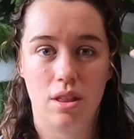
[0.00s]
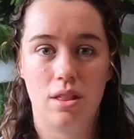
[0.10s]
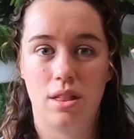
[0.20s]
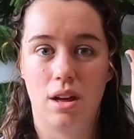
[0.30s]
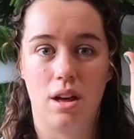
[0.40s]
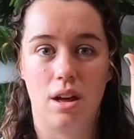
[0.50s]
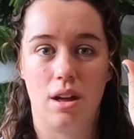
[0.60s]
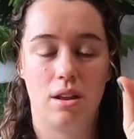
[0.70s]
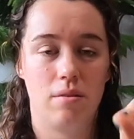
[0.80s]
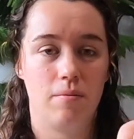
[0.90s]

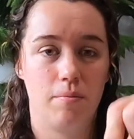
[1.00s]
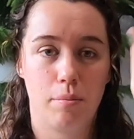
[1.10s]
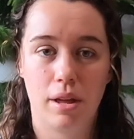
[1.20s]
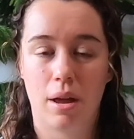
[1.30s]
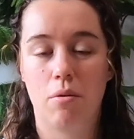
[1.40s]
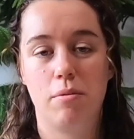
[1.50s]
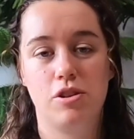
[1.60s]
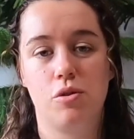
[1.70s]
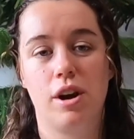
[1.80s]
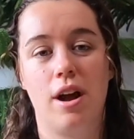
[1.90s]
the plant would be
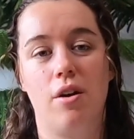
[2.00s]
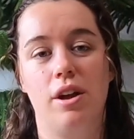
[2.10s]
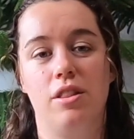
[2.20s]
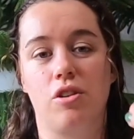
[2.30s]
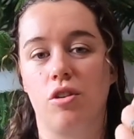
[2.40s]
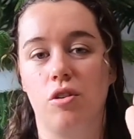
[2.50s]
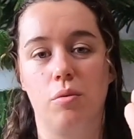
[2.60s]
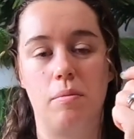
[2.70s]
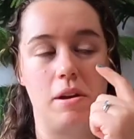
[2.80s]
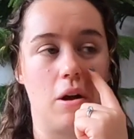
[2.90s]
torn out and the kernel
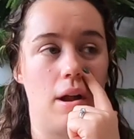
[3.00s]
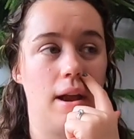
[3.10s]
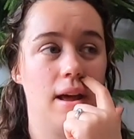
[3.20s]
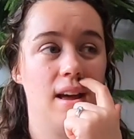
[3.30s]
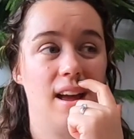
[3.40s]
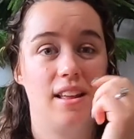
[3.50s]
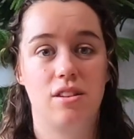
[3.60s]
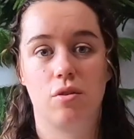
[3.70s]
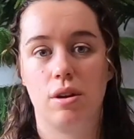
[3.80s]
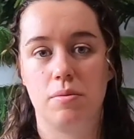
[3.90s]
would be gone and
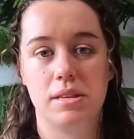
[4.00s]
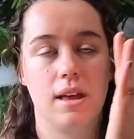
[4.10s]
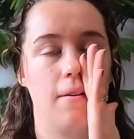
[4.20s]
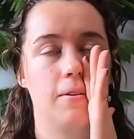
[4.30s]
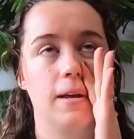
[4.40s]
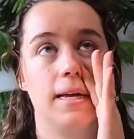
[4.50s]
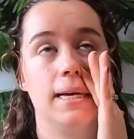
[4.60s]
the green was left.